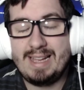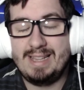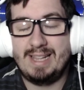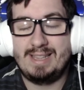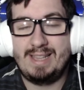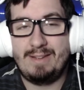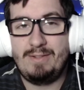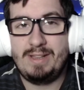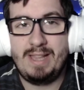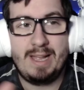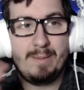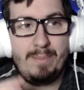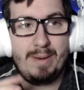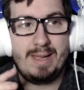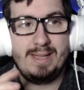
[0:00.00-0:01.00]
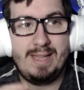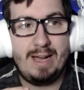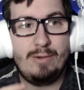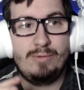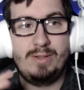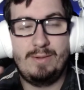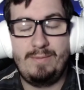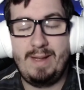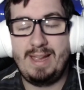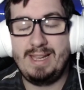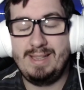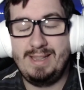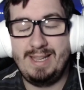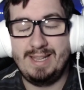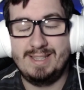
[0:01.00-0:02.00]
that everything played out the way
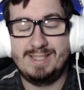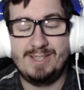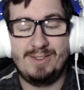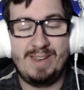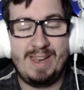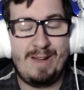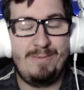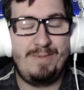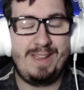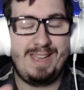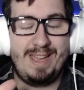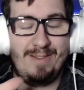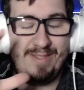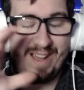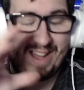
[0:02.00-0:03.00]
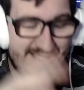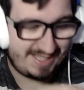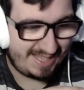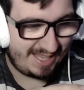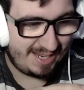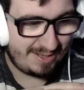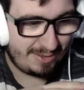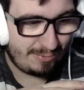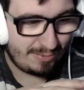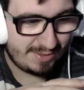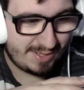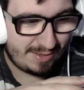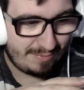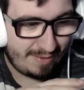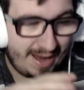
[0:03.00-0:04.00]
it did. So now we have Askeladd who
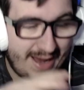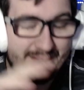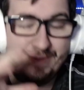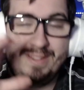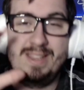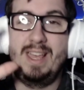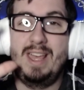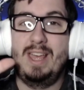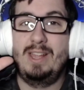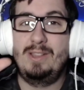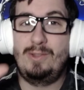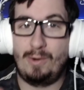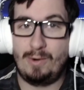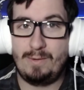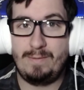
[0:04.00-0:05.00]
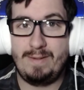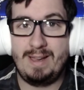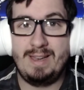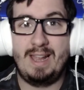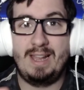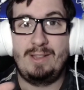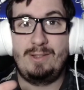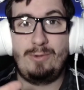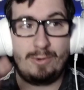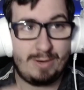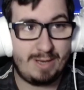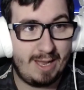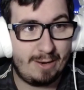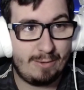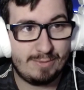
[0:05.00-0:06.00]
survived, Thorfinn and
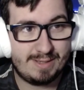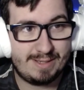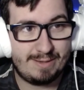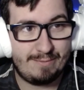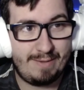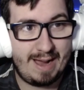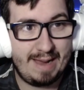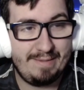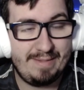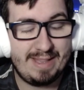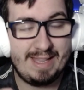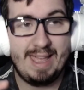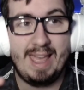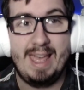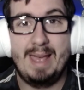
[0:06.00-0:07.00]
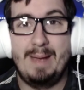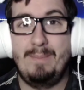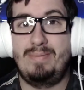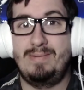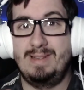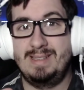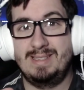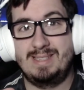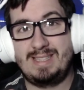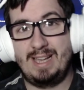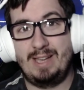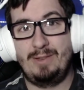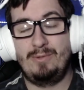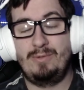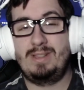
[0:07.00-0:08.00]
Thorkell who survived, Prince
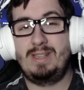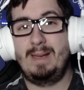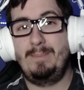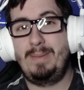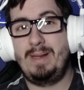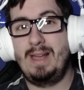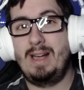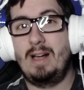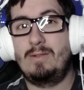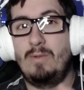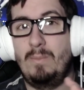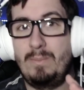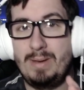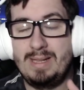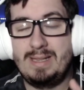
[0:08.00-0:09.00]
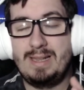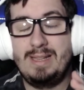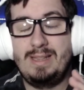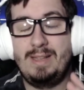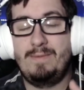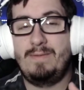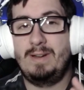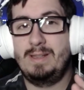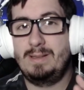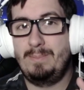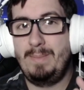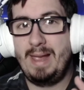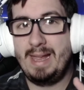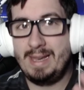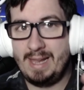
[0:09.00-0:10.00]
Canute being a completely different
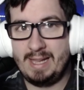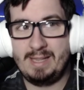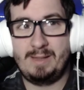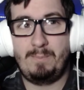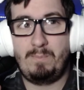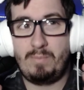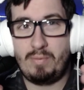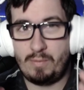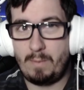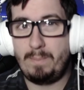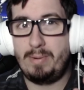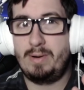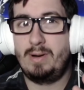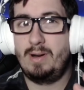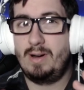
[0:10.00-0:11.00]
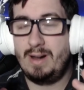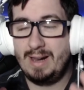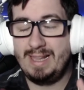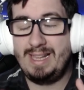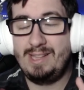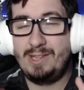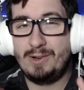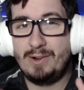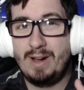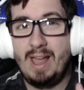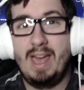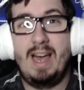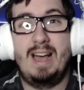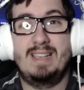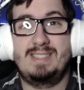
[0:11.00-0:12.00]
man and proper leader.
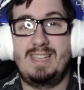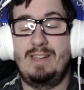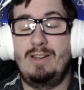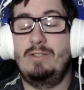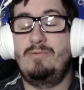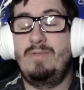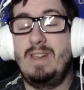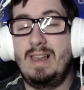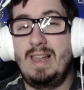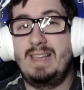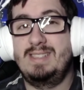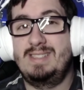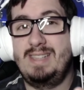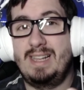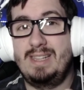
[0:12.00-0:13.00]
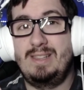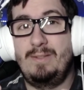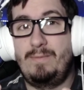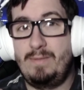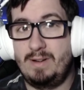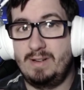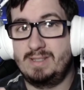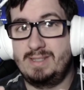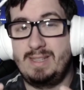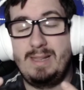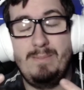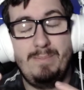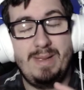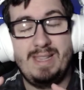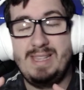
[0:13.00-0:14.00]
Askeladd realized that the first,
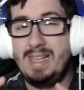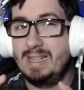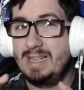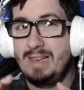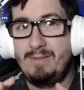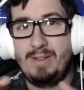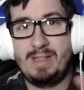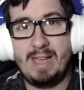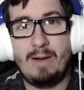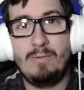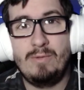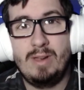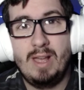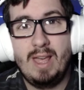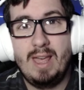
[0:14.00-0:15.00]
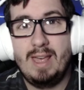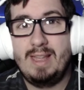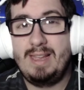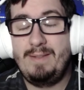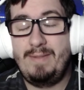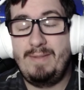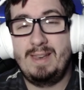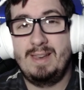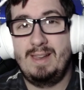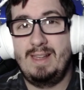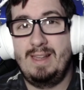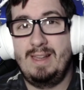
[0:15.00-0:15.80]
immediately, without even